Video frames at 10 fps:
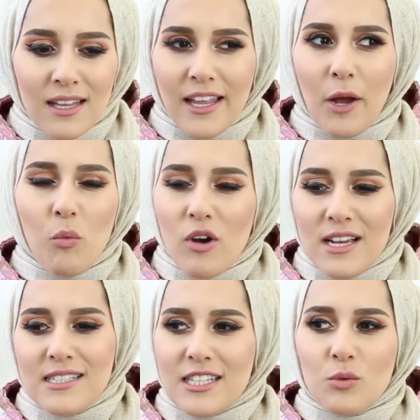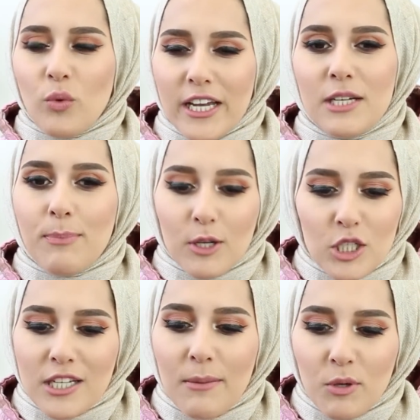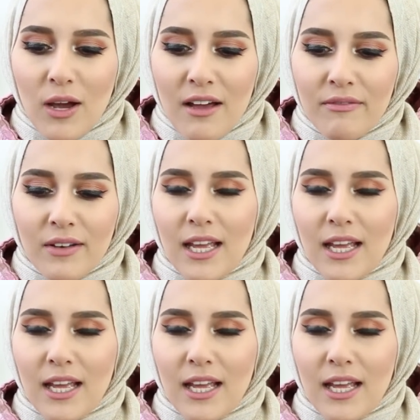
Like, what is this weird body shape you have?